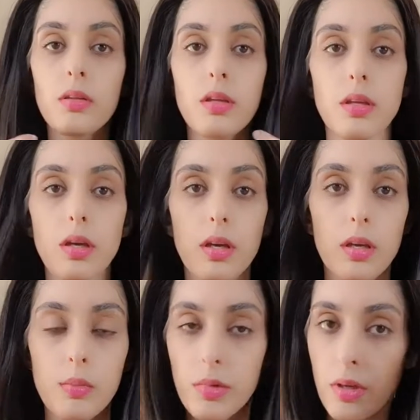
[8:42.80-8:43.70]
think I
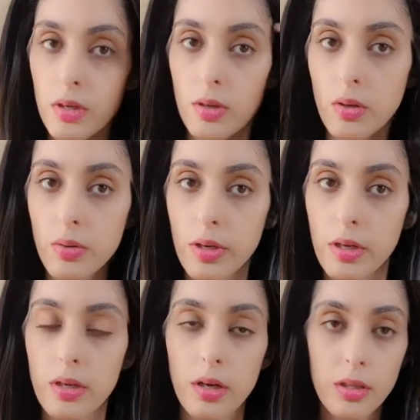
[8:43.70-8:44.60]
am gonna go
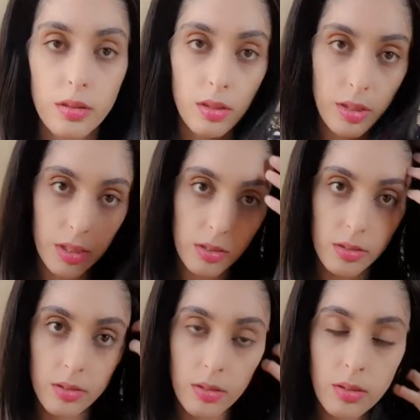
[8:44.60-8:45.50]
and cut the
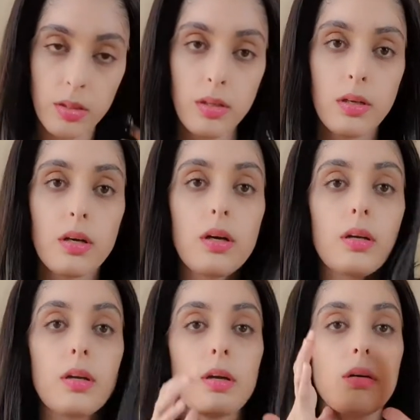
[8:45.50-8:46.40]
lace
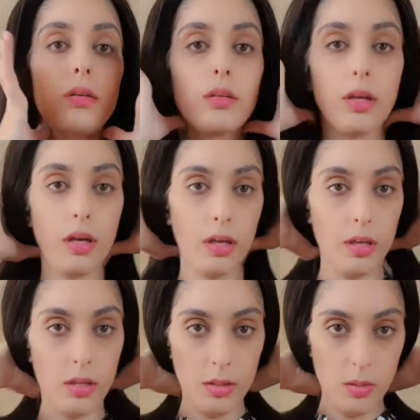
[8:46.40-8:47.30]
because
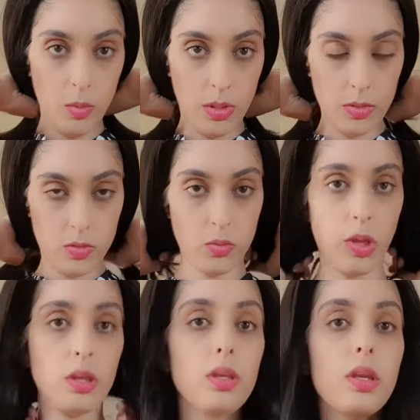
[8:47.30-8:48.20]
I don't want to
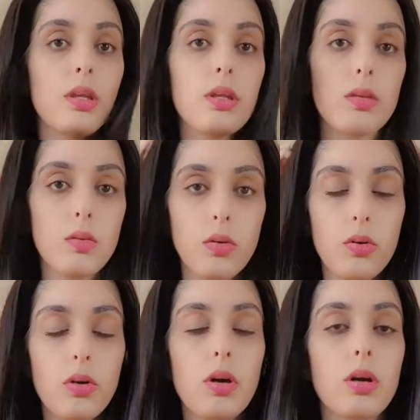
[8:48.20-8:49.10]
straighten it
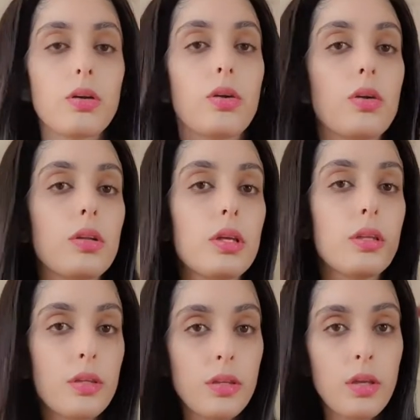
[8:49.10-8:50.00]
or curl it
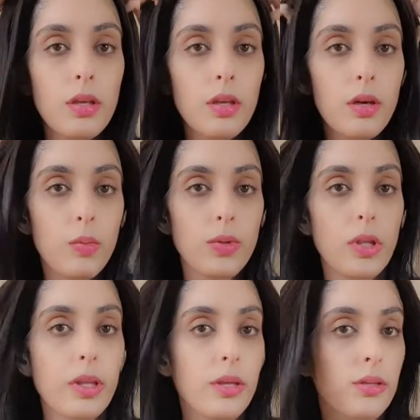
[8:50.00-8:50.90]
with the
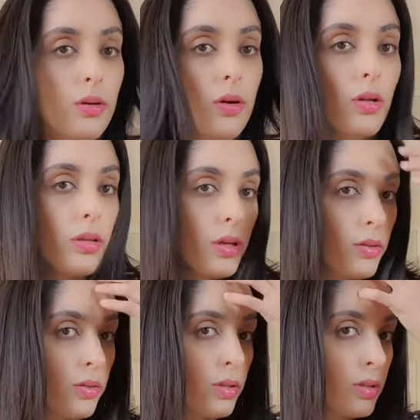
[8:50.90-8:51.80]
lace on. I
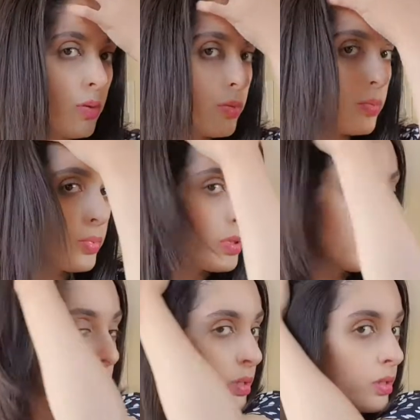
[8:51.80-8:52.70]
don't think that would
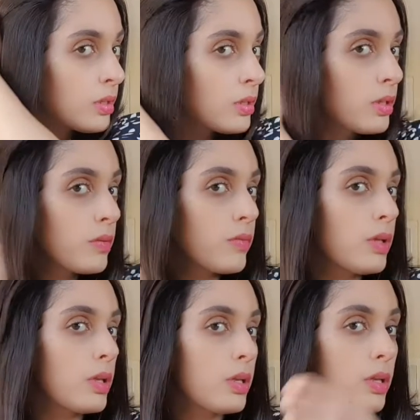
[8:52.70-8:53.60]
be giving
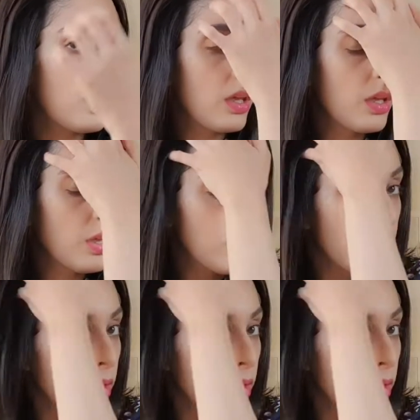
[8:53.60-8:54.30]
it a